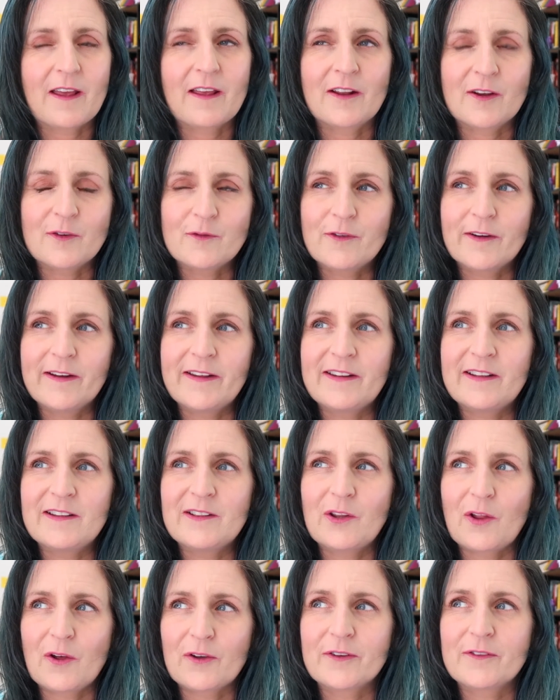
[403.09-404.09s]
and I read a
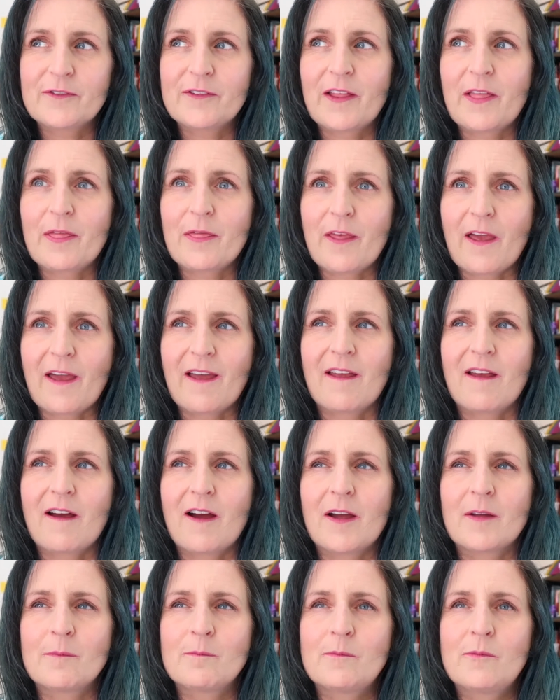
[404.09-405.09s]
lot of it that
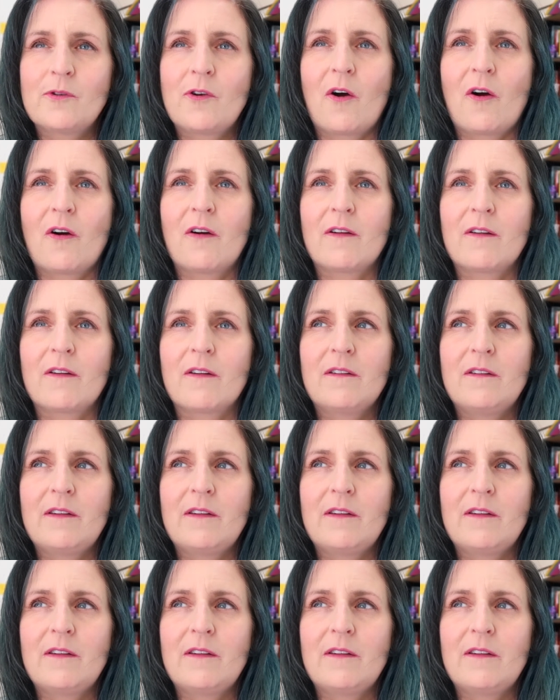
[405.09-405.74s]
I'm not